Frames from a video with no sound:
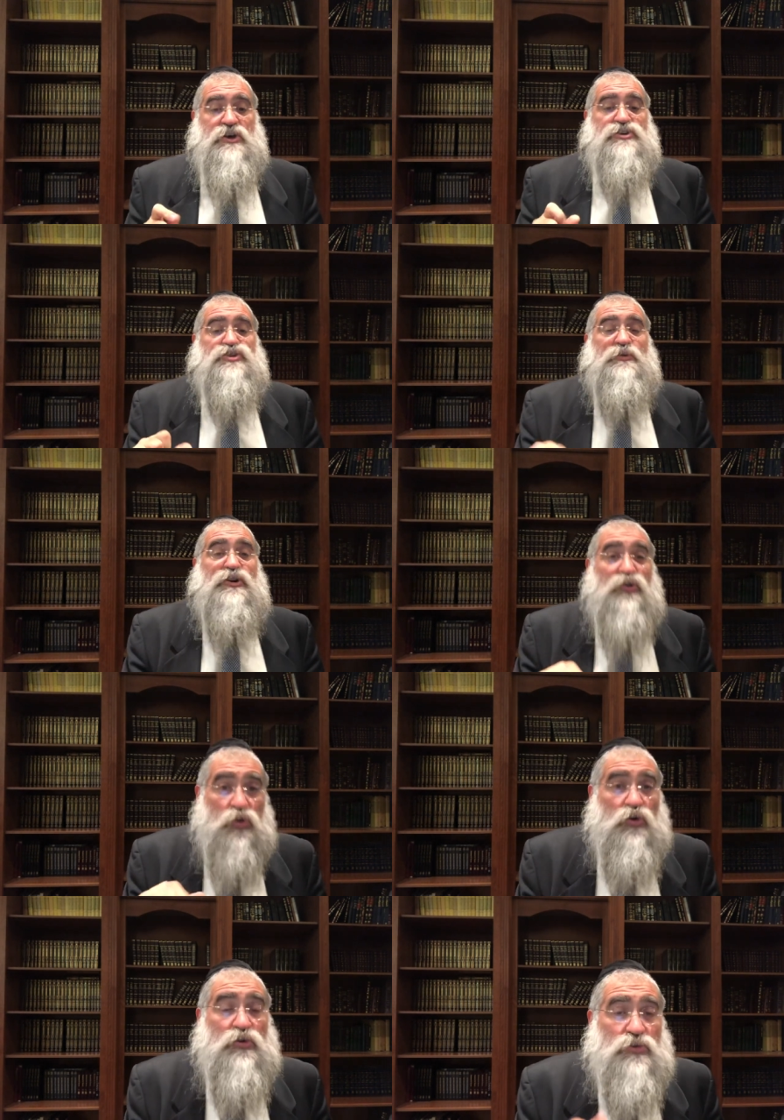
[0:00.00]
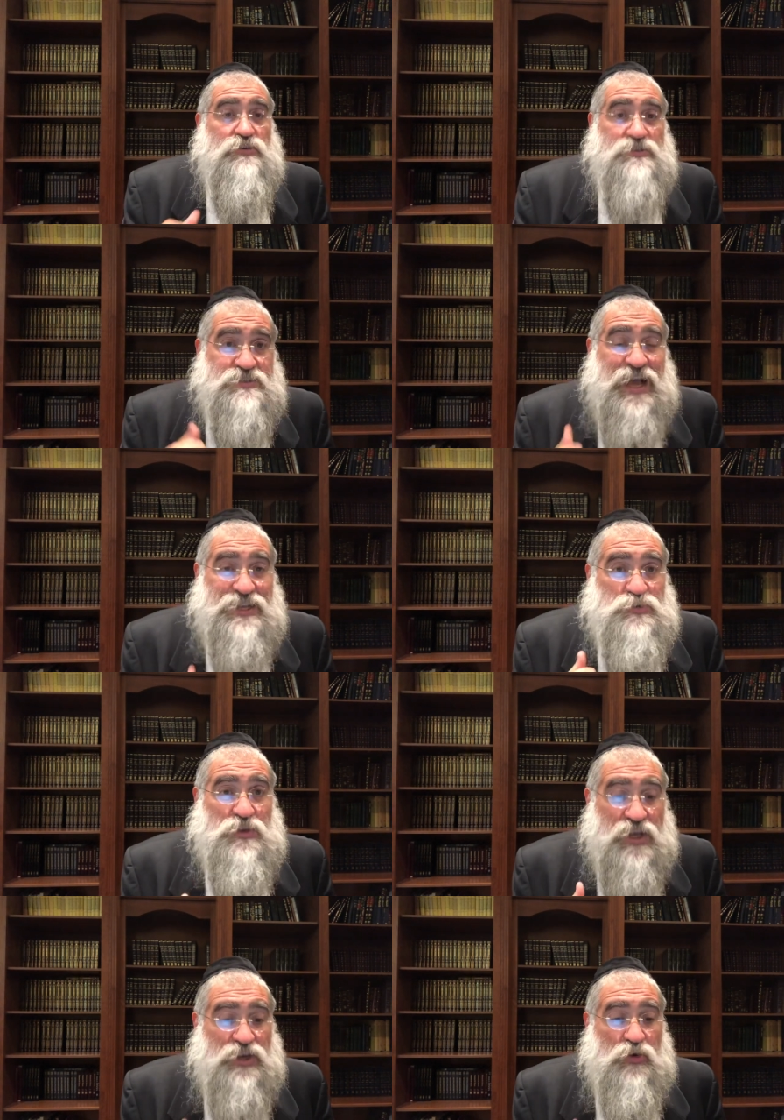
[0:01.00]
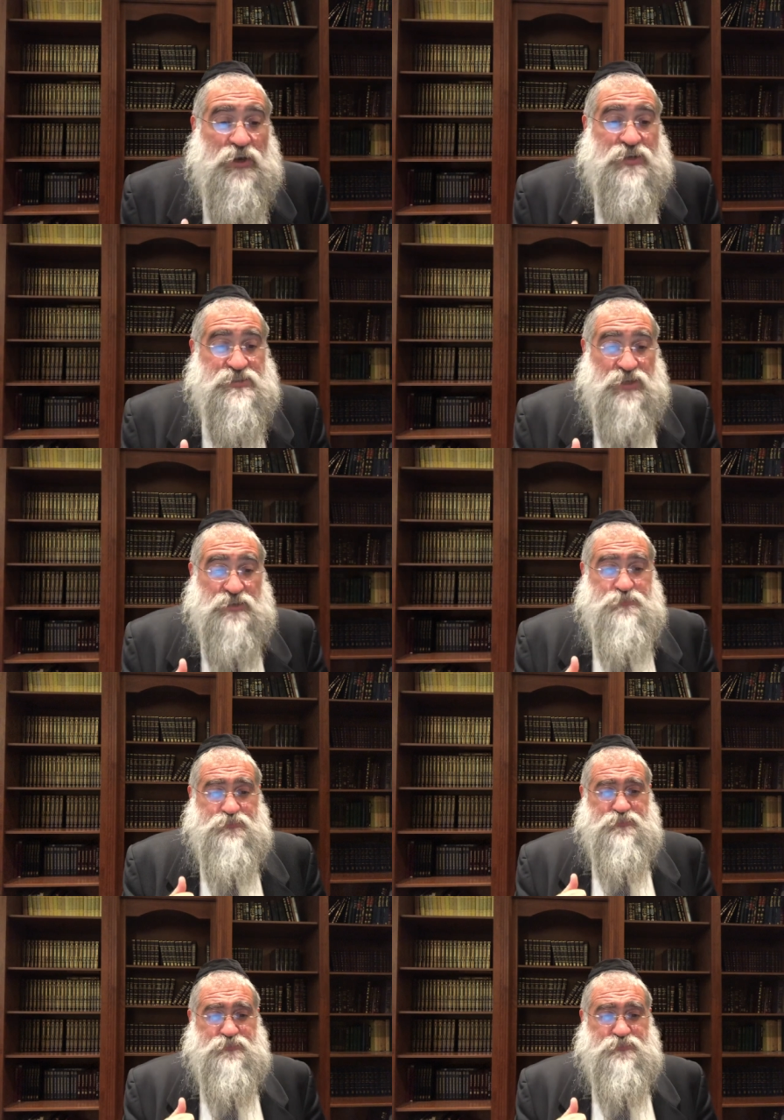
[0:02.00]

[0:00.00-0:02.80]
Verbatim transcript: So because that's where the ego kicks in,